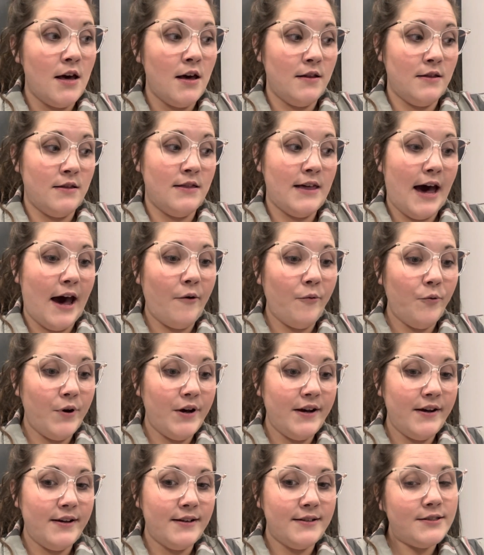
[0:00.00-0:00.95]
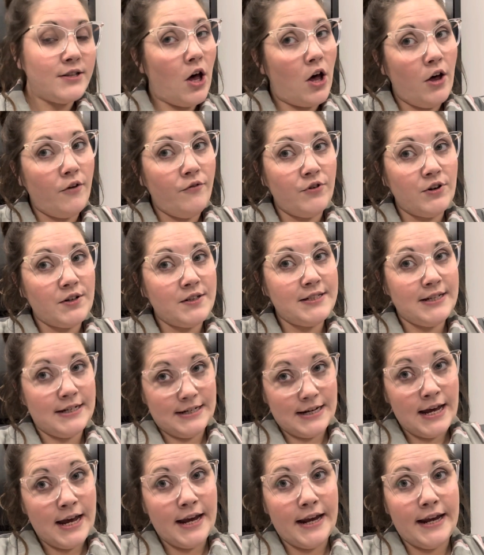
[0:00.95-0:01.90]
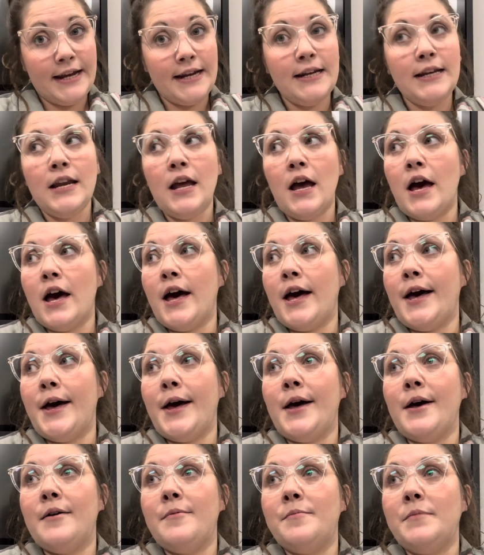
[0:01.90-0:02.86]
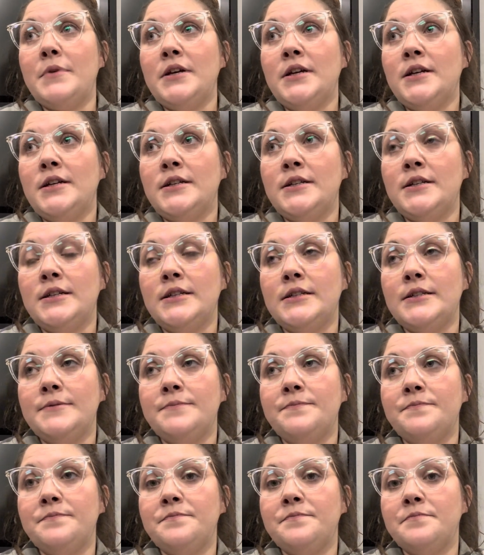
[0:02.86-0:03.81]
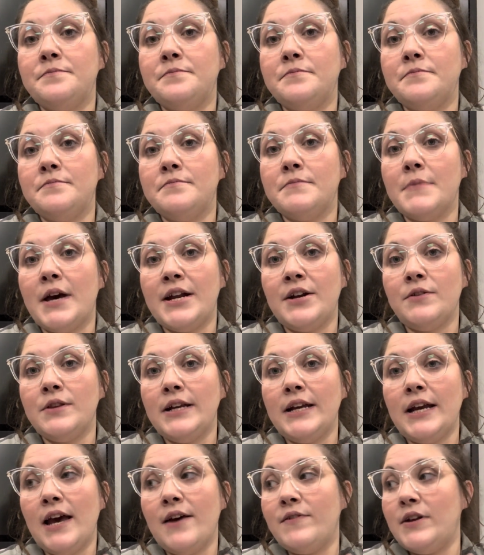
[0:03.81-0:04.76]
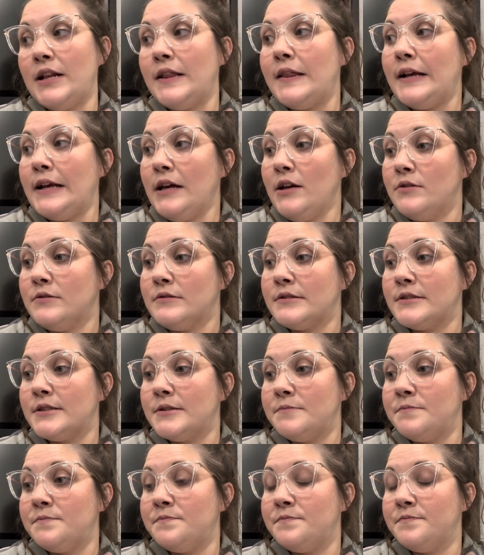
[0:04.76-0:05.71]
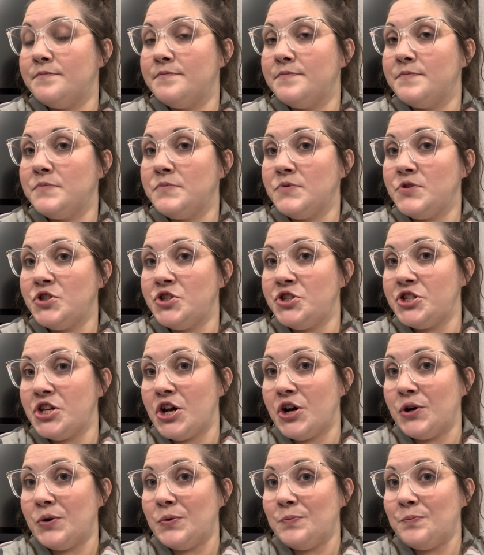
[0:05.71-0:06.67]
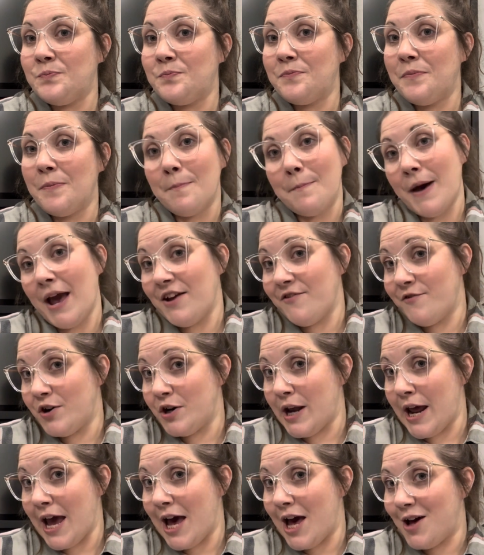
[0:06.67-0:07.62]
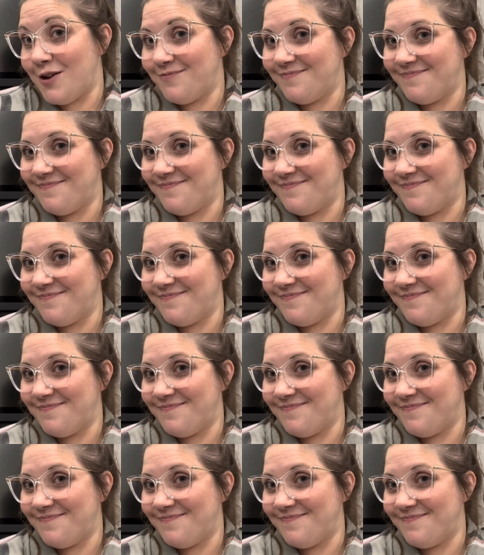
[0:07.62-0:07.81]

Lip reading: that was all for tonight. I don't think I have anything else. So, bye for now.